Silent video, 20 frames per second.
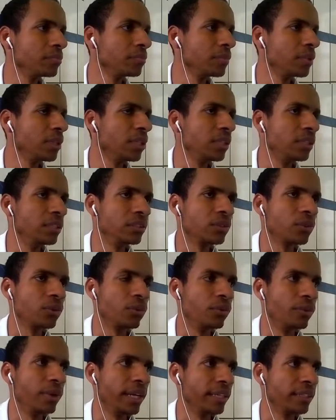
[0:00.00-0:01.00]
it is
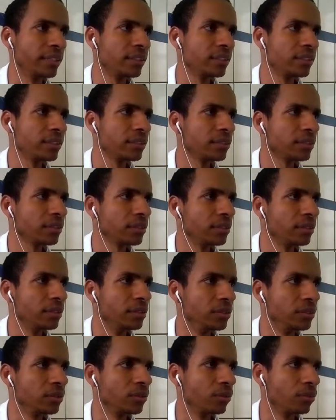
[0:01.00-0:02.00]
correct. It is
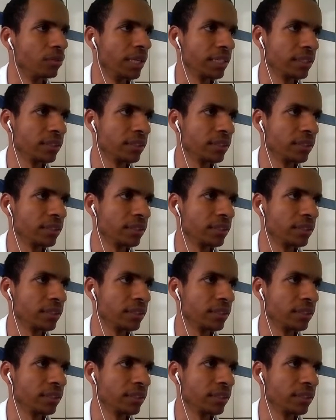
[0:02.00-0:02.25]
correct.